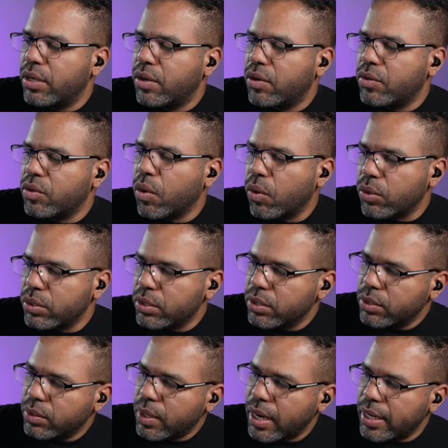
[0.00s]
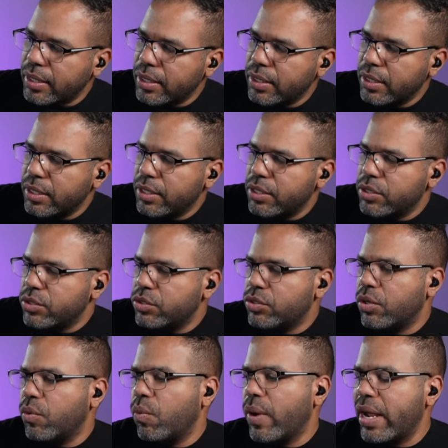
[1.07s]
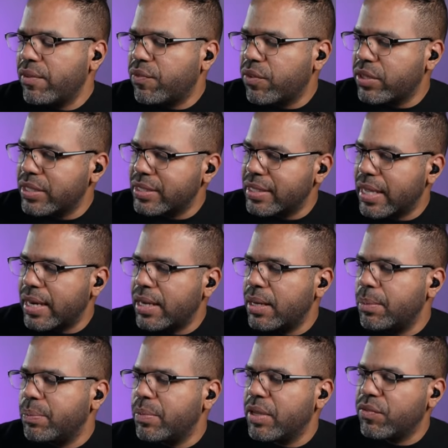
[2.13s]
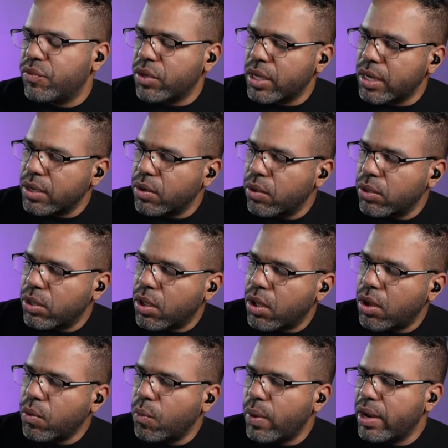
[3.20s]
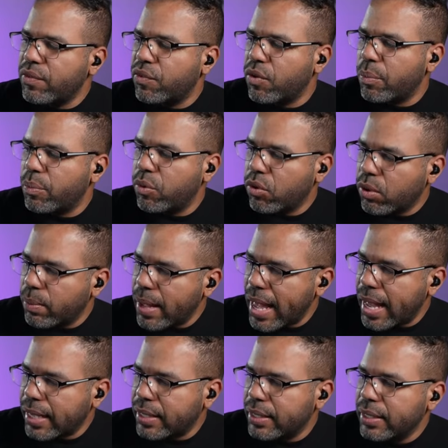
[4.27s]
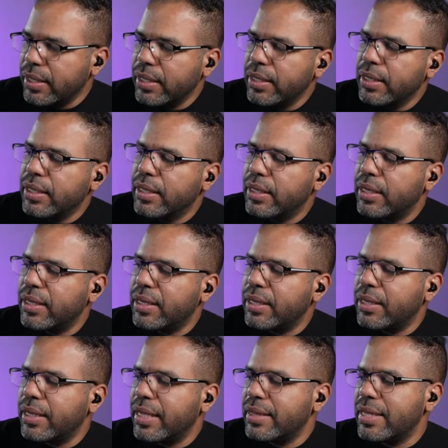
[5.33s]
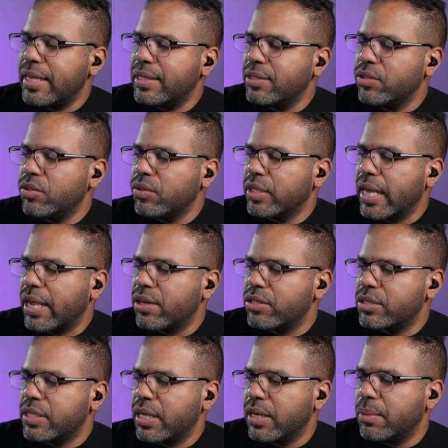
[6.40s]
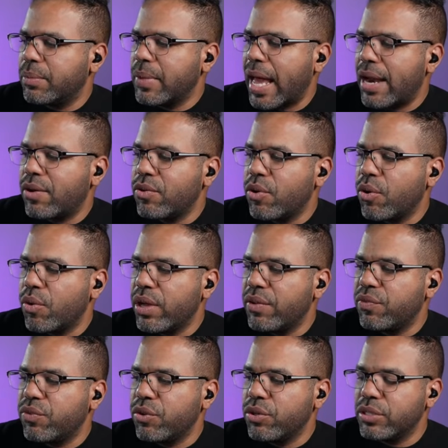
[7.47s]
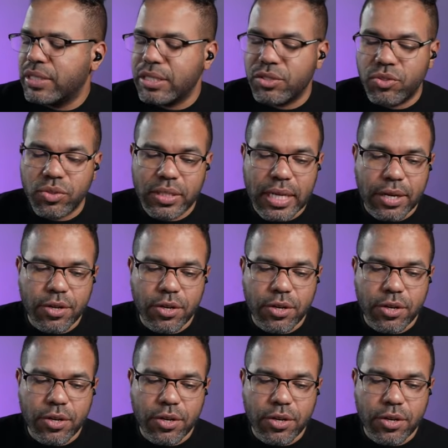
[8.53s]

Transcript: gold, right? So wait for the setup. If you're gonna go long, wait for a pullback, and then you'll get your setup. I don't know if you're, since you said you're